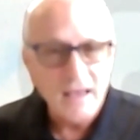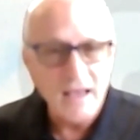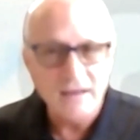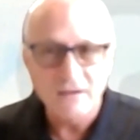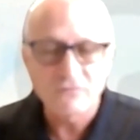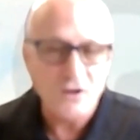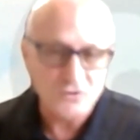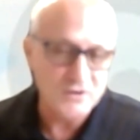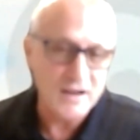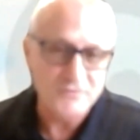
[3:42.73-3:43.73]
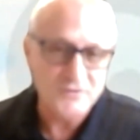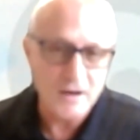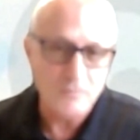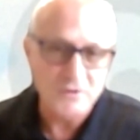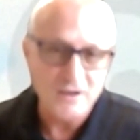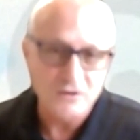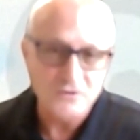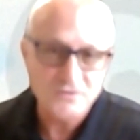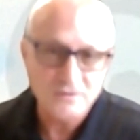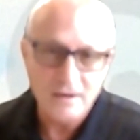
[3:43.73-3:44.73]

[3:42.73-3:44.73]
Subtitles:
and it faltered after a couple of years.